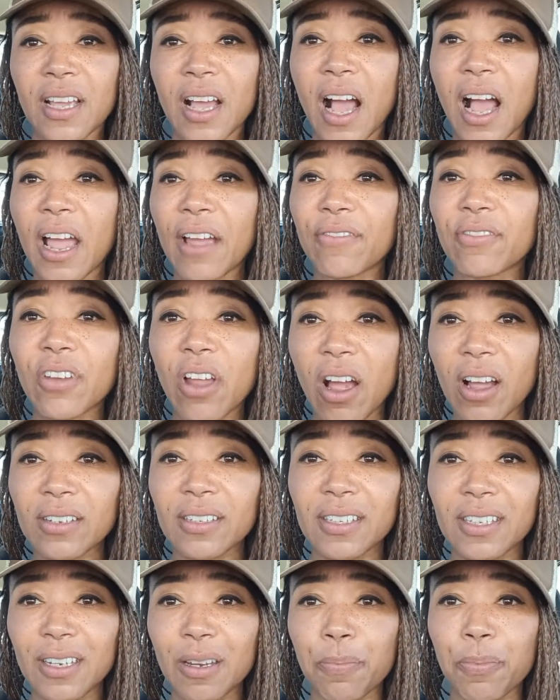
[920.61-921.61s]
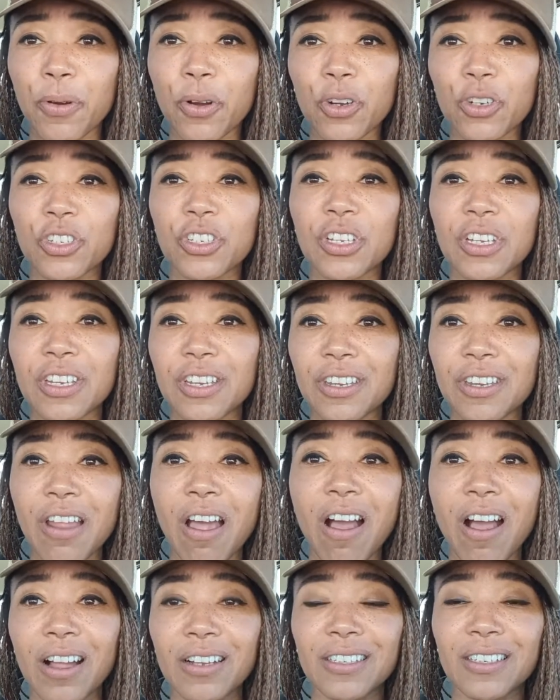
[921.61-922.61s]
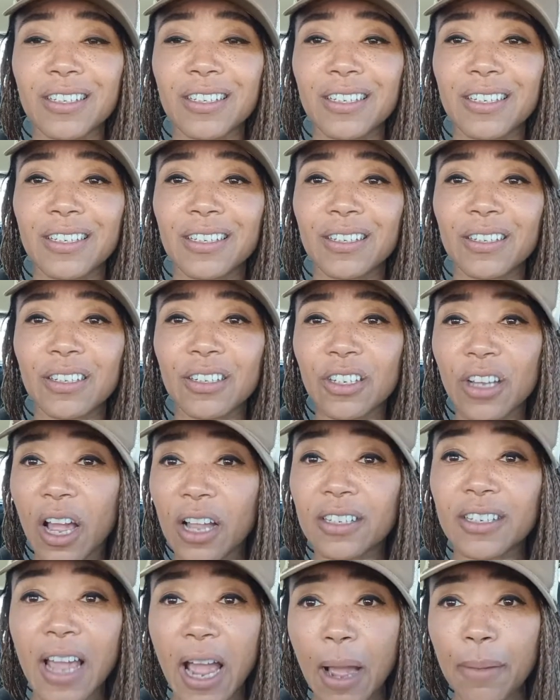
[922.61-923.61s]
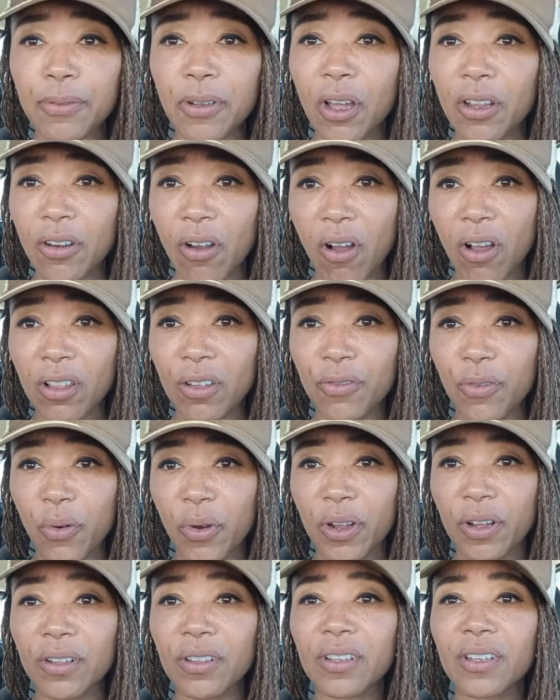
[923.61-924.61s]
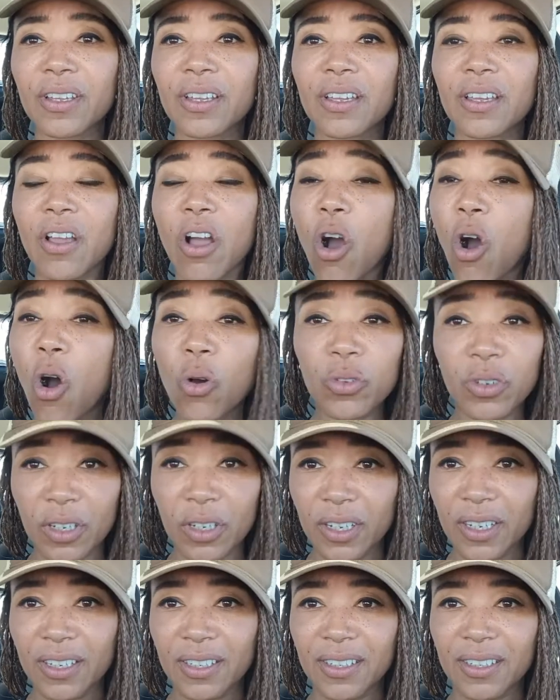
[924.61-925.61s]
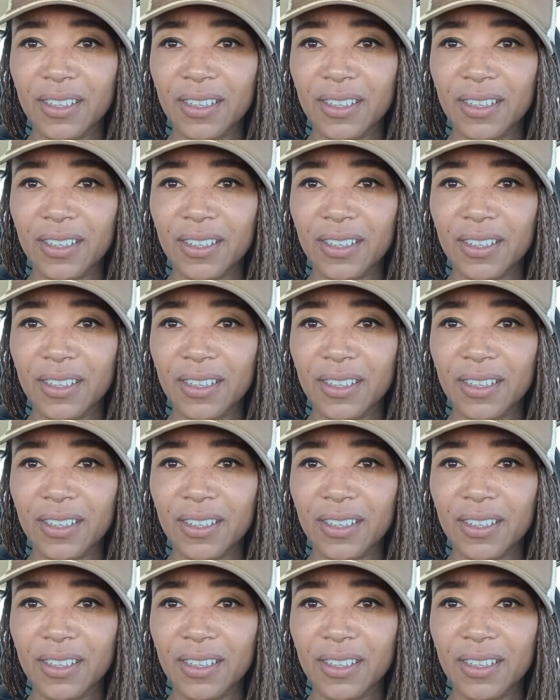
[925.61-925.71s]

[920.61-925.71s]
I have not seen a person not adapt on olive oil only.